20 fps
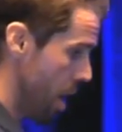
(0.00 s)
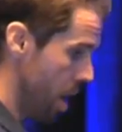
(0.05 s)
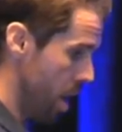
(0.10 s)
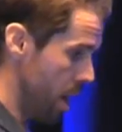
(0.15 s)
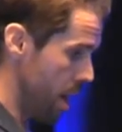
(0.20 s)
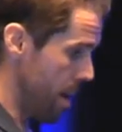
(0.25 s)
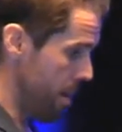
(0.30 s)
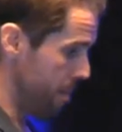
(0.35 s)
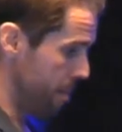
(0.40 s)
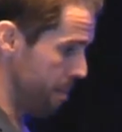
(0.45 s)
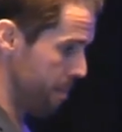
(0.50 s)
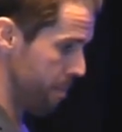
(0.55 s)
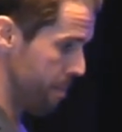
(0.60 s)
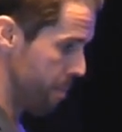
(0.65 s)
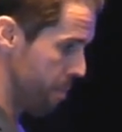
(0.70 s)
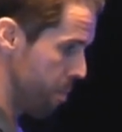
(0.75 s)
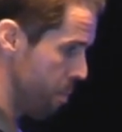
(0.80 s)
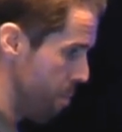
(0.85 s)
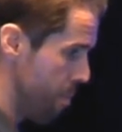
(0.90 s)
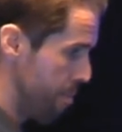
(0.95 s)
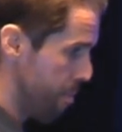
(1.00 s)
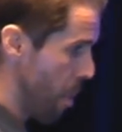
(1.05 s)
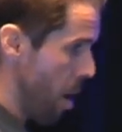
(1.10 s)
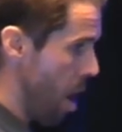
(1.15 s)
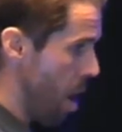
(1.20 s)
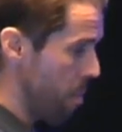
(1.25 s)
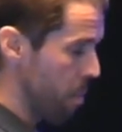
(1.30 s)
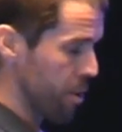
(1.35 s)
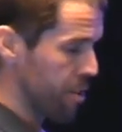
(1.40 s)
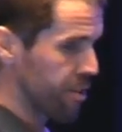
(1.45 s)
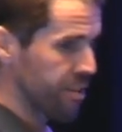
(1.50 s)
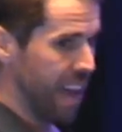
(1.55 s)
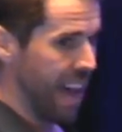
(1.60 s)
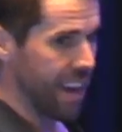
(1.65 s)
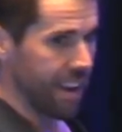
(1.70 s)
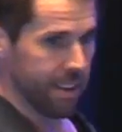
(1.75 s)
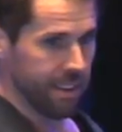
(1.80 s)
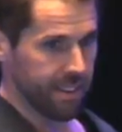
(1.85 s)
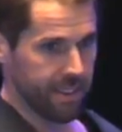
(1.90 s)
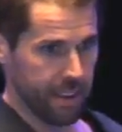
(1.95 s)
um, almost
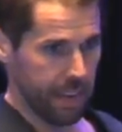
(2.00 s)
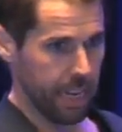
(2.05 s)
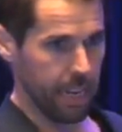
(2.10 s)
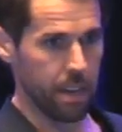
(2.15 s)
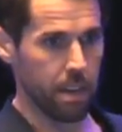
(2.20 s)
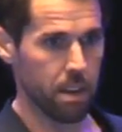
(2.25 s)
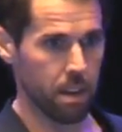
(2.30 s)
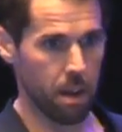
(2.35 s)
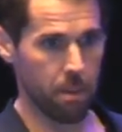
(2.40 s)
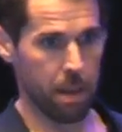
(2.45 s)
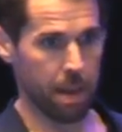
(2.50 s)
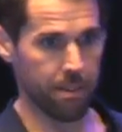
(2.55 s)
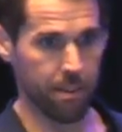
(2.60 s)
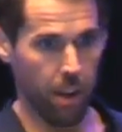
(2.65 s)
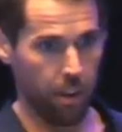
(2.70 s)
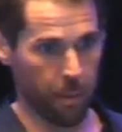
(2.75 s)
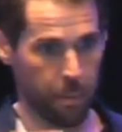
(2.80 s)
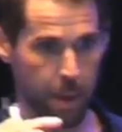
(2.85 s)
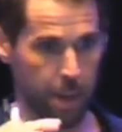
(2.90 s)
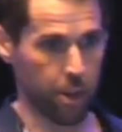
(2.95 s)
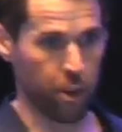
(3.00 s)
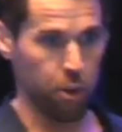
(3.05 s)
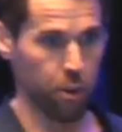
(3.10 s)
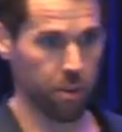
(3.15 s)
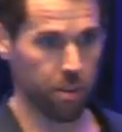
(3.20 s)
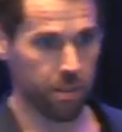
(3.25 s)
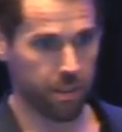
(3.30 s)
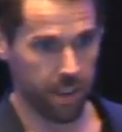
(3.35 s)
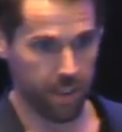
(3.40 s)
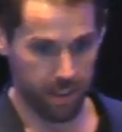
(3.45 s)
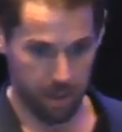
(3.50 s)
sight unseen. I mean, I saw the pictures. They